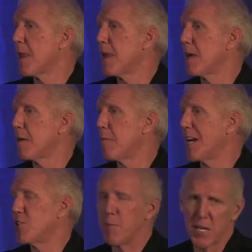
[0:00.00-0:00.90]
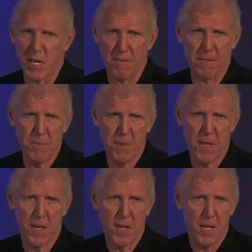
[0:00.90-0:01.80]
uh, by Jimmy Cliff.
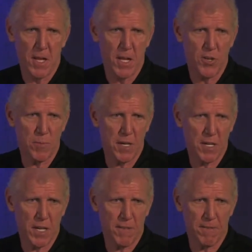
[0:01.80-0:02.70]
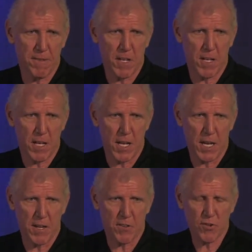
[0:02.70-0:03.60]
Jimmy Cliff, uh, and
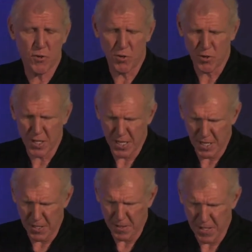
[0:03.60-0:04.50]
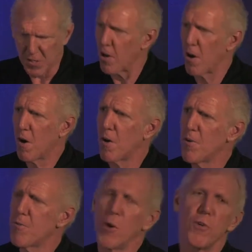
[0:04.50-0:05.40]
the song is It's a Hard
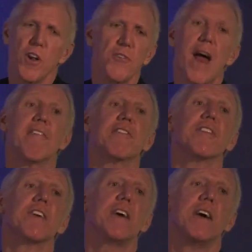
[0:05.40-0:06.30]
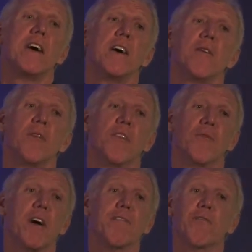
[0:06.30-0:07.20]
Road to Travel with a
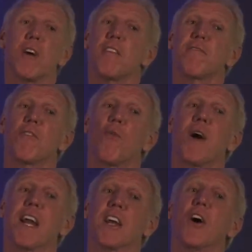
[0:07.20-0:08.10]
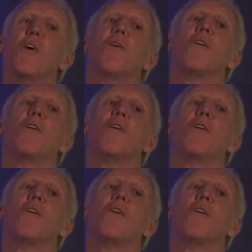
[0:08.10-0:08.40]
Rough, Rough Way to Go.